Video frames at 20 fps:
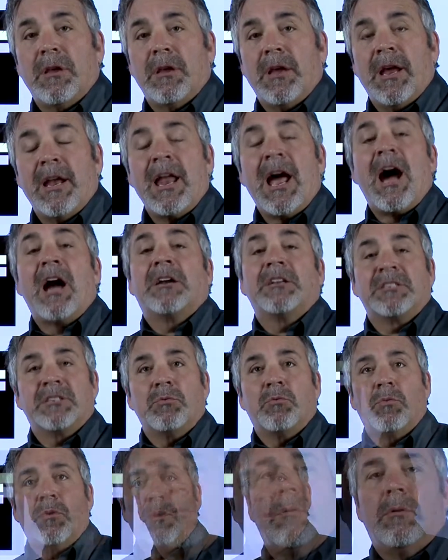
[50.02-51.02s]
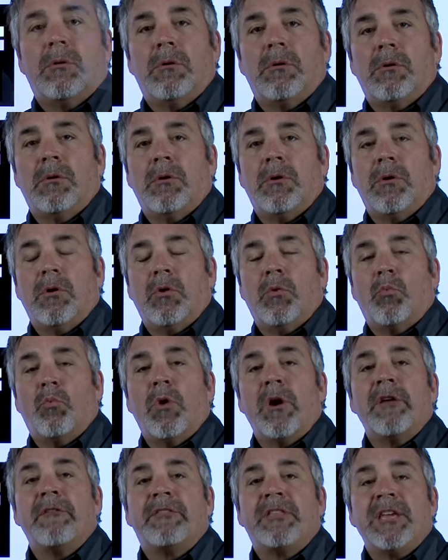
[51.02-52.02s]
And how does it work?
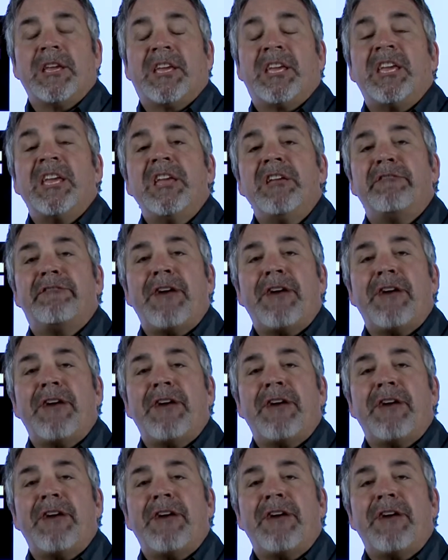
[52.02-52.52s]
One of the key